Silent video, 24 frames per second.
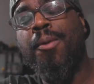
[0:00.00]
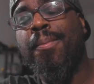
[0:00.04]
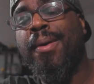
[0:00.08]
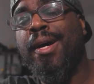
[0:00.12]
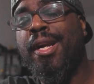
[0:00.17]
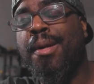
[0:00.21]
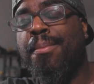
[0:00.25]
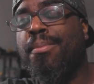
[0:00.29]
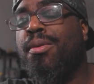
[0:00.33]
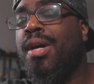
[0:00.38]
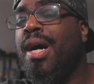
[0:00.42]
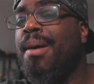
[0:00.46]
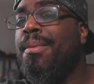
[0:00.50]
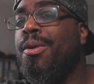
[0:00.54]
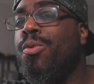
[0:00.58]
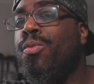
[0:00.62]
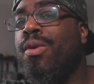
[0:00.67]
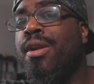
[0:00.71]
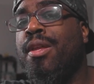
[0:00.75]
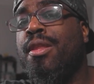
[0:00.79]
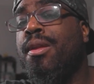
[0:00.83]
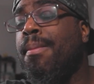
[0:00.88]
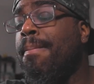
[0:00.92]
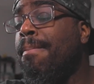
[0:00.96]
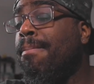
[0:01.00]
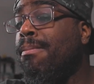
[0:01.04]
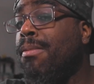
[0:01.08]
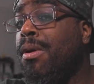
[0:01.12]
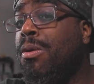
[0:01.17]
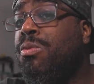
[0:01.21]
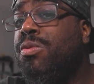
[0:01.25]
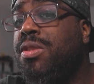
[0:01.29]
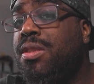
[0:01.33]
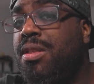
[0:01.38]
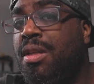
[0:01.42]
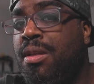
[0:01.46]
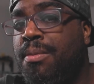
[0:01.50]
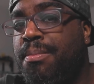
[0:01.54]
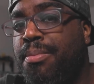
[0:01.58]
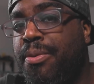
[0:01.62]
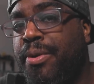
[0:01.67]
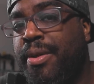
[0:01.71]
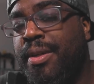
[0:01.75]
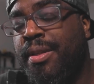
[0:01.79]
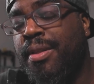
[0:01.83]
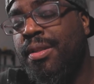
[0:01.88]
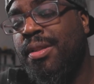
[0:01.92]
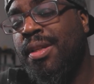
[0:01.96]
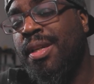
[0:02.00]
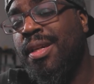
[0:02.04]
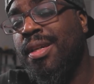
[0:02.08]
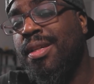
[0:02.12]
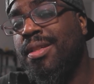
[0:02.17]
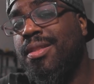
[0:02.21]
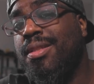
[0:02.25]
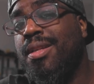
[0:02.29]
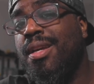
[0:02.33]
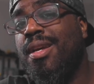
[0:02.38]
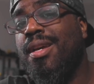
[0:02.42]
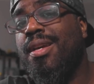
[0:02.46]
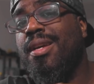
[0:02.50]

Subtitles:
about, and probably one of the most important things,